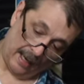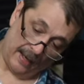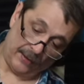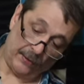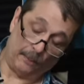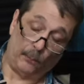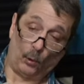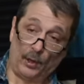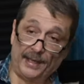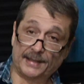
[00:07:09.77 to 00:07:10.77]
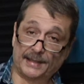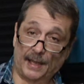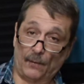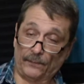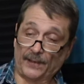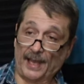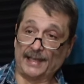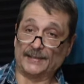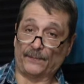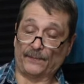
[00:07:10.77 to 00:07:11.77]
The board itself
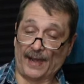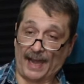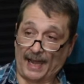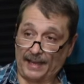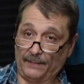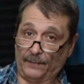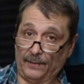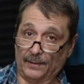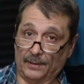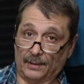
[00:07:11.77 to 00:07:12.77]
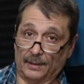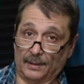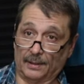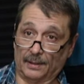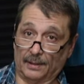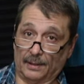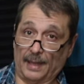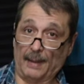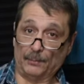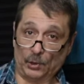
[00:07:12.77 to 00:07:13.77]
takes 5
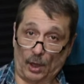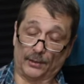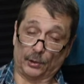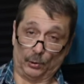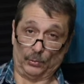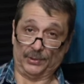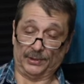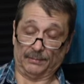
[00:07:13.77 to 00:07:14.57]
M.2s.